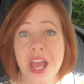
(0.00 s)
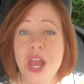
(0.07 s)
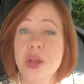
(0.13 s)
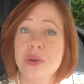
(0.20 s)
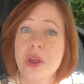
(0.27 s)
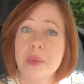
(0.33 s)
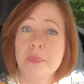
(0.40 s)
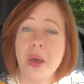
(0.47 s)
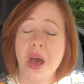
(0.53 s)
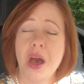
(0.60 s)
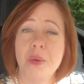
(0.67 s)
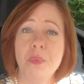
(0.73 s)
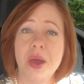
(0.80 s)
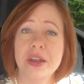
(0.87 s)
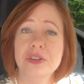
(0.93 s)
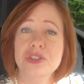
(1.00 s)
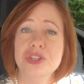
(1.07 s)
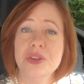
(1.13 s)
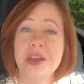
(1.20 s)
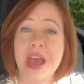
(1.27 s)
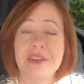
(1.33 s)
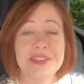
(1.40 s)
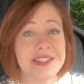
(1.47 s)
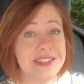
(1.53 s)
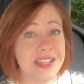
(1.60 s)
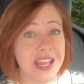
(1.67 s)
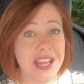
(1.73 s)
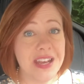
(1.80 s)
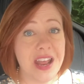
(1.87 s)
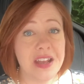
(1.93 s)
Grandpa, why don't you have a
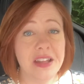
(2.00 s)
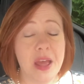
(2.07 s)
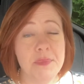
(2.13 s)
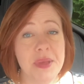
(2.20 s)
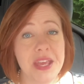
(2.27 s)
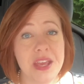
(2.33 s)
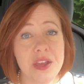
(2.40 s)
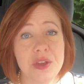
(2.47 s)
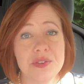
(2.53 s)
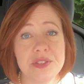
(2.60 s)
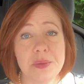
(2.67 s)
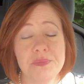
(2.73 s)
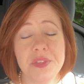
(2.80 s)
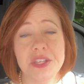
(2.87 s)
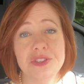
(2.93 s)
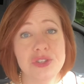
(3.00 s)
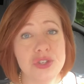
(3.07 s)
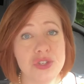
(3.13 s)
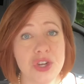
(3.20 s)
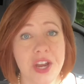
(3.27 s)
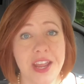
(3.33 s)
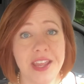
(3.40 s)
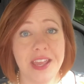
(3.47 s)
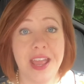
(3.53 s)
seat and let me get you something to drink?